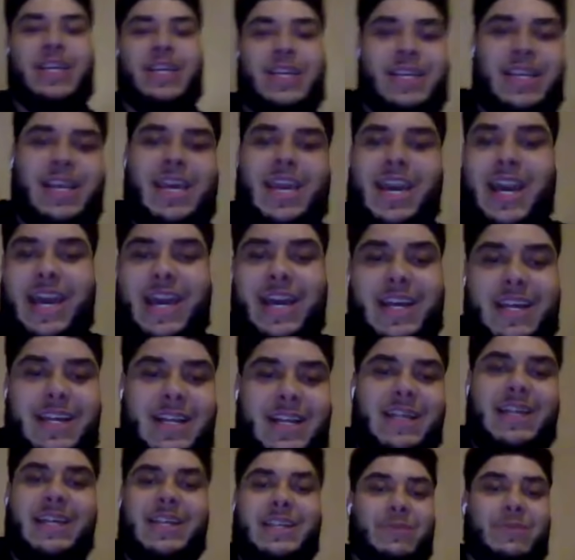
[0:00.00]
yeah.
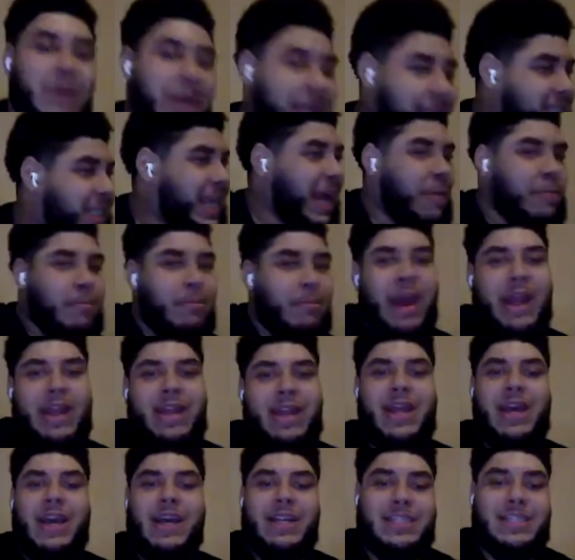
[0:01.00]
When them man
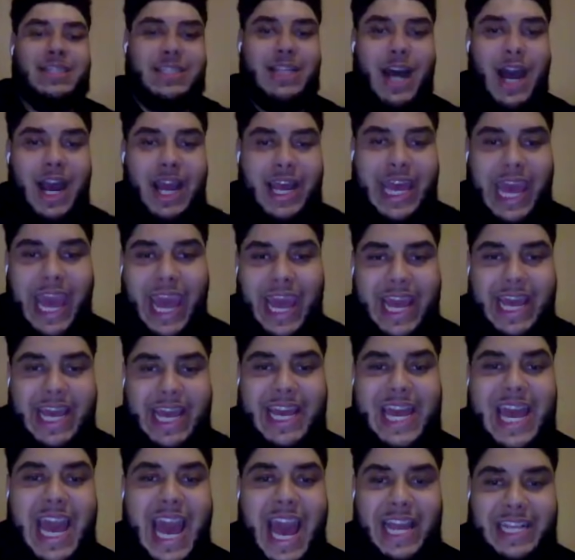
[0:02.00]
start getting
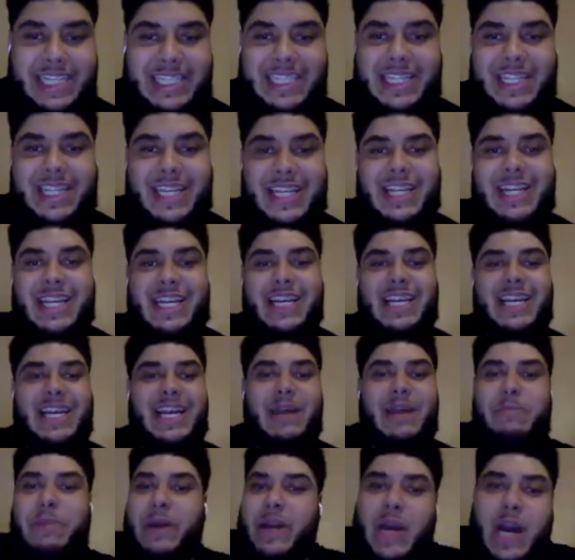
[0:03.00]
gassed,
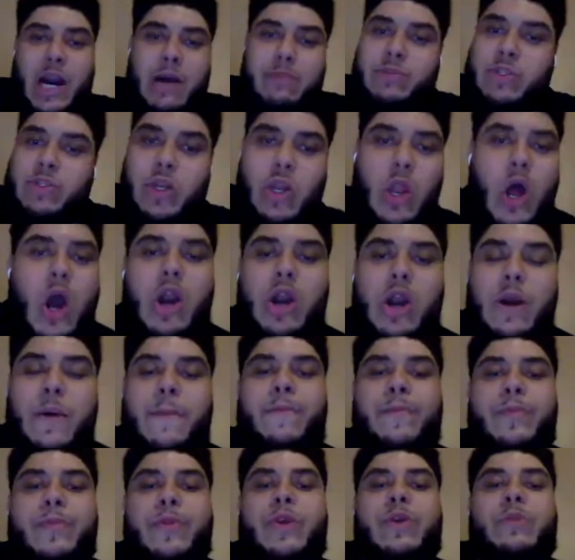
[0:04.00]
it becomes long.
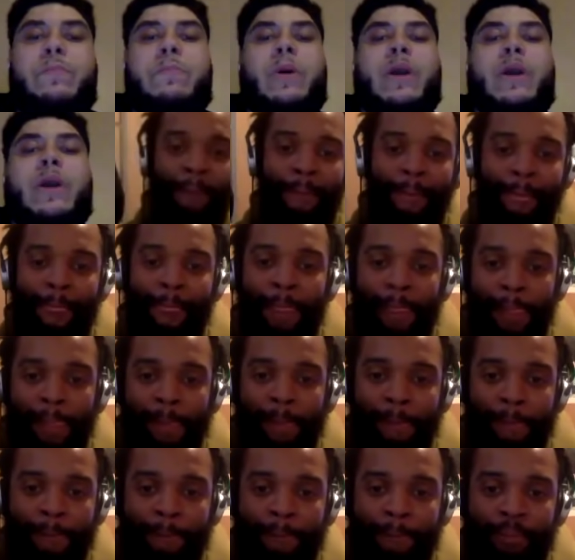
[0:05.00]
You
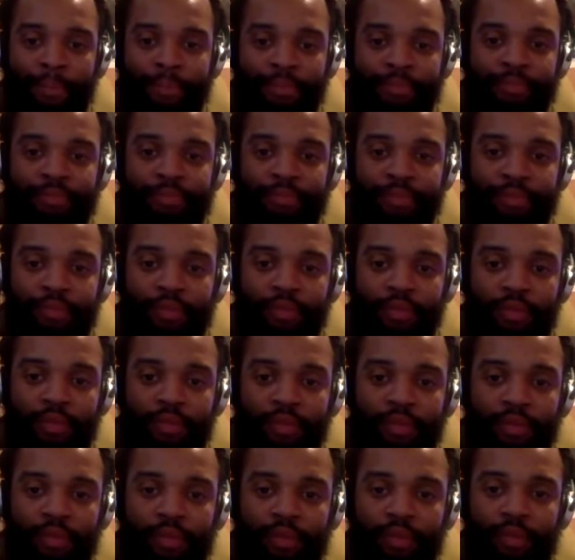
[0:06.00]
become blackballed in
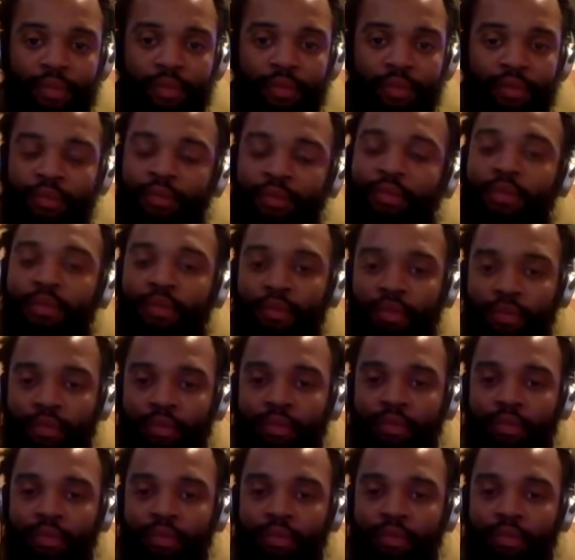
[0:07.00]
this game. We've seen it